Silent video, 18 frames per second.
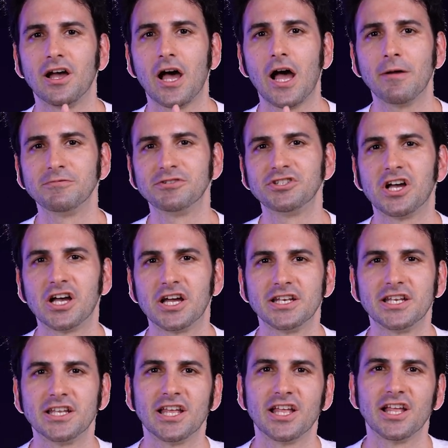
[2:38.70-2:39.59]
I'm
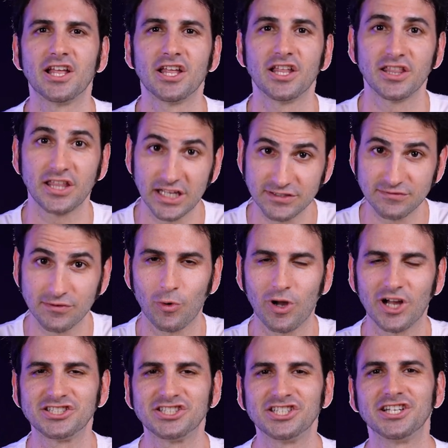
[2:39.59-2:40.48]
John. Thanks for
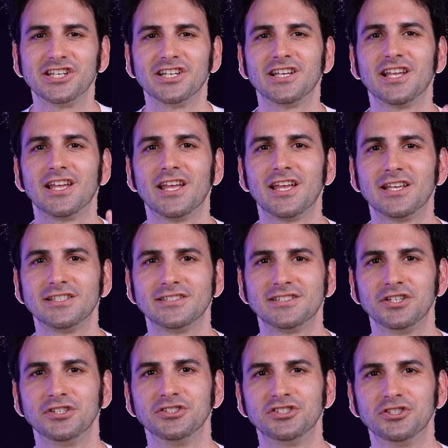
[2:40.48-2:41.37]
watching.
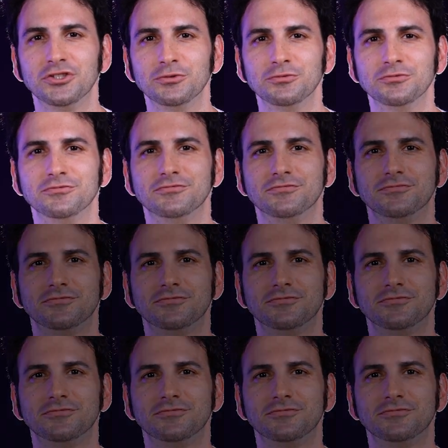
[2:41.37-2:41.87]
See you soon.